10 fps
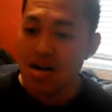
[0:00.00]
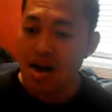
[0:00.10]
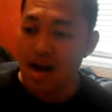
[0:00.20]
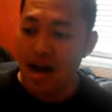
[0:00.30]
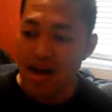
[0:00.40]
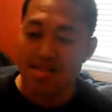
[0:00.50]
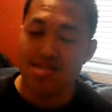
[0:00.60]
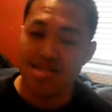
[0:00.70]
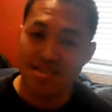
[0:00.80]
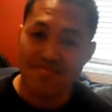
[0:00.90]
I had
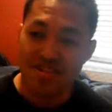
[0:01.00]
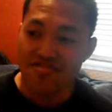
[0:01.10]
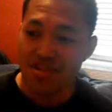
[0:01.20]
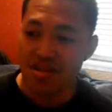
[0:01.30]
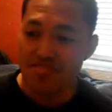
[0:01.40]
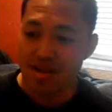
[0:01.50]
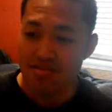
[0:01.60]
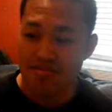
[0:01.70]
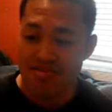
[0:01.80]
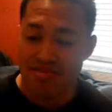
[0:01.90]
to leave that job and
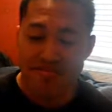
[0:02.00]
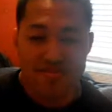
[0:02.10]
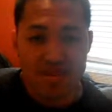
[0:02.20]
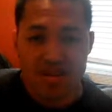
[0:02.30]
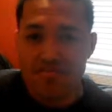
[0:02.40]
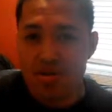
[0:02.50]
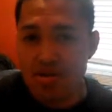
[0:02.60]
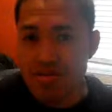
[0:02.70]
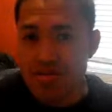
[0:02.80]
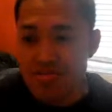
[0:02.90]
I was there for like a
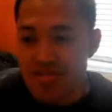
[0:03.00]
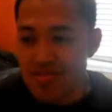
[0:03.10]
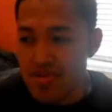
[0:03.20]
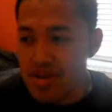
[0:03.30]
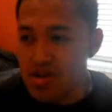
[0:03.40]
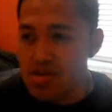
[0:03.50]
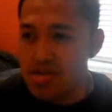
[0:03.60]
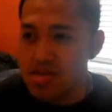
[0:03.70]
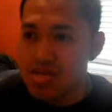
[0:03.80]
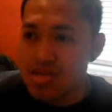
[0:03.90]
month just
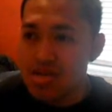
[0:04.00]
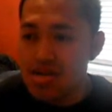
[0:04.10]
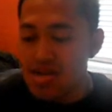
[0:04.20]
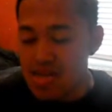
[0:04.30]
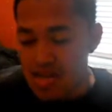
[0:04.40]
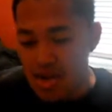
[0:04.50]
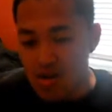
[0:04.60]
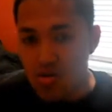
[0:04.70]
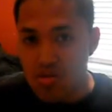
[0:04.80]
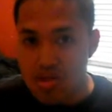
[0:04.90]
because
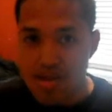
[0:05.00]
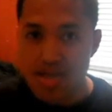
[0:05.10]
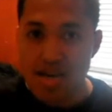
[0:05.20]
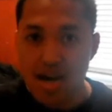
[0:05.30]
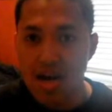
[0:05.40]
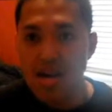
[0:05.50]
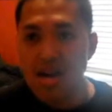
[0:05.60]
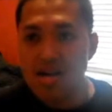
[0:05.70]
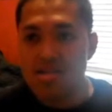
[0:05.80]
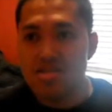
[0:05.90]
not only that I
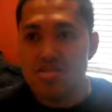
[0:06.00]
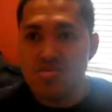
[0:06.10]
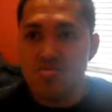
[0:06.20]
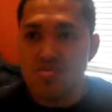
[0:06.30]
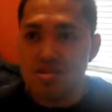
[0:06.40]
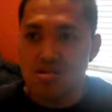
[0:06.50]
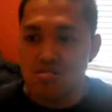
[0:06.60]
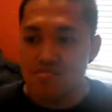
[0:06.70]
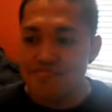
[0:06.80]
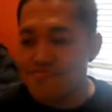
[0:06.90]
had to, you know,
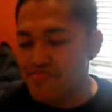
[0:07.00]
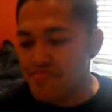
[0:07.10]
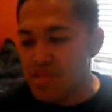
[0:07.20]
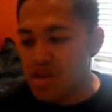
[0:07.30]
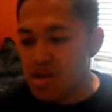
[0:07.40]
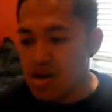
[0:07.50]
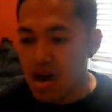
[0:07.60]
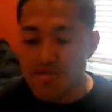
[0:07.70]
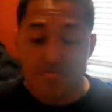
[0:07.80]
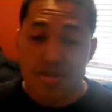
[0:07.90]

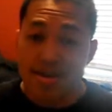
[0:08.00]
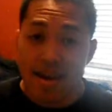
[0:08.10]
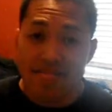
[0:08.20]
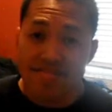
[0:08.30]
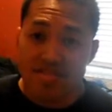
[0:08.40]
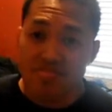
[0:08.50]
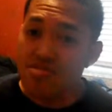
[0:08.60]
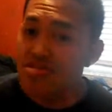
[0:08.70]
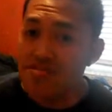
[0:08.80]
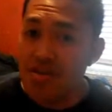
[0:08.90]
I had to be the cashier,
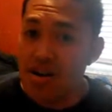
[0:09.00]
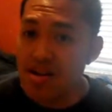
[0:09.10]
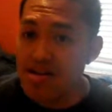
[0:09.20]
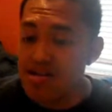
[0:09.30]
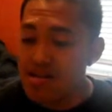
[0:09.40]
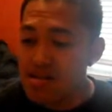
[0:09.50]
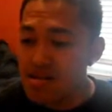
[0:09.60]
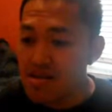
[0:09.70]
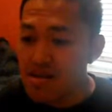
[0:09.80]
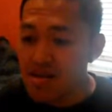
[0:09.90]
which is fine,
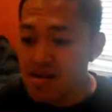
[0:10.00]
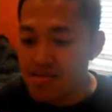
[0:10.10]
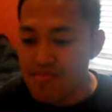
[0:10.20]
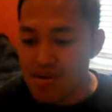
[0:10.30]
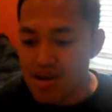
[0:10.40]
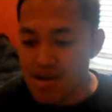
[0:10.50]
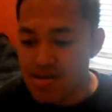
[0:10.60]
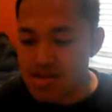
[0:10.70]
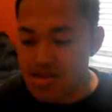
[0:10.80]
but